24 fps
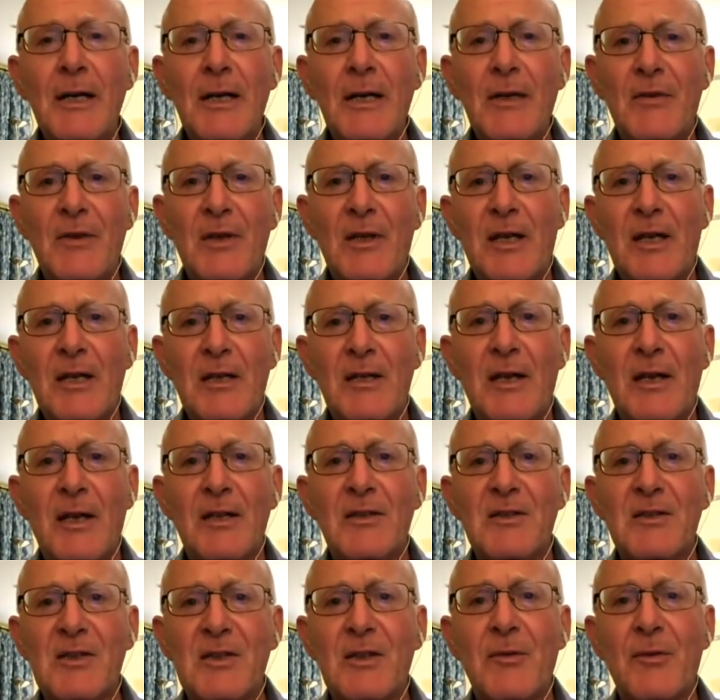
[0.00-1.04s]
in the late
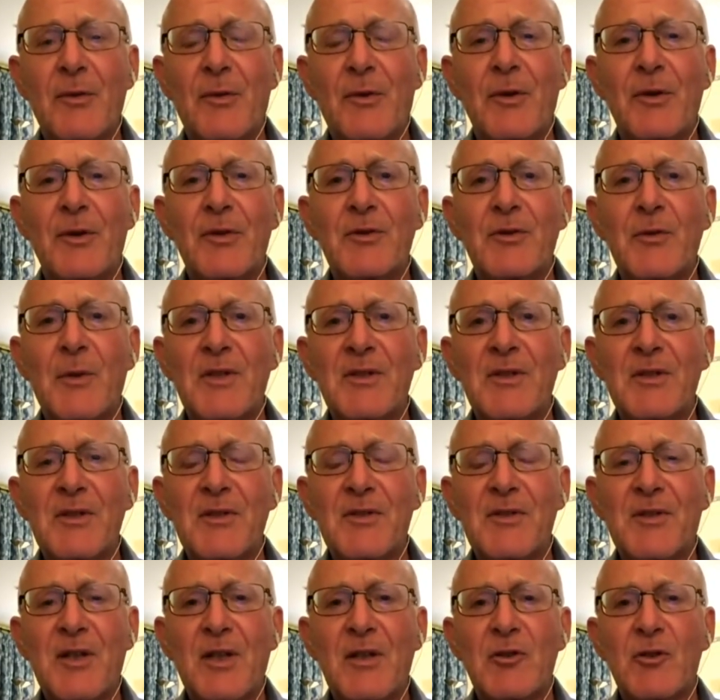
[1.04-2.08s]
19th and
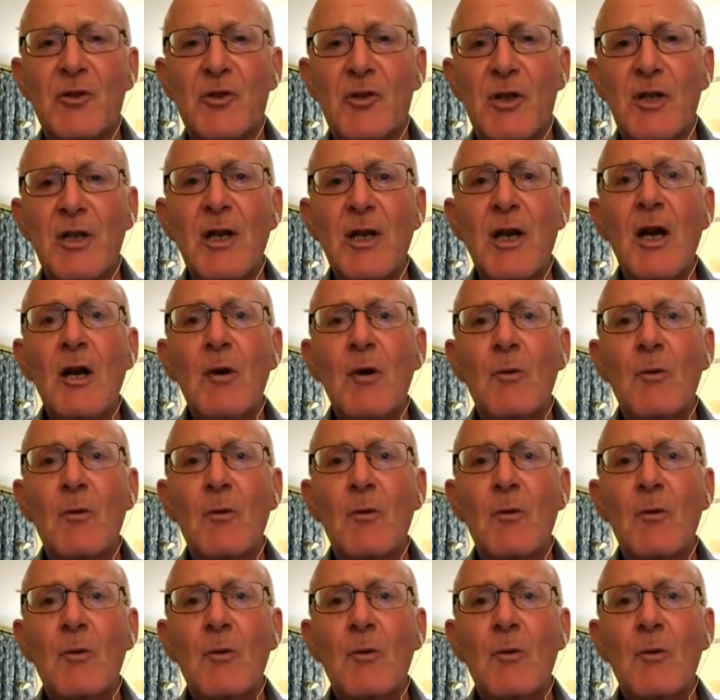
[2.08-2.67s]
20th century.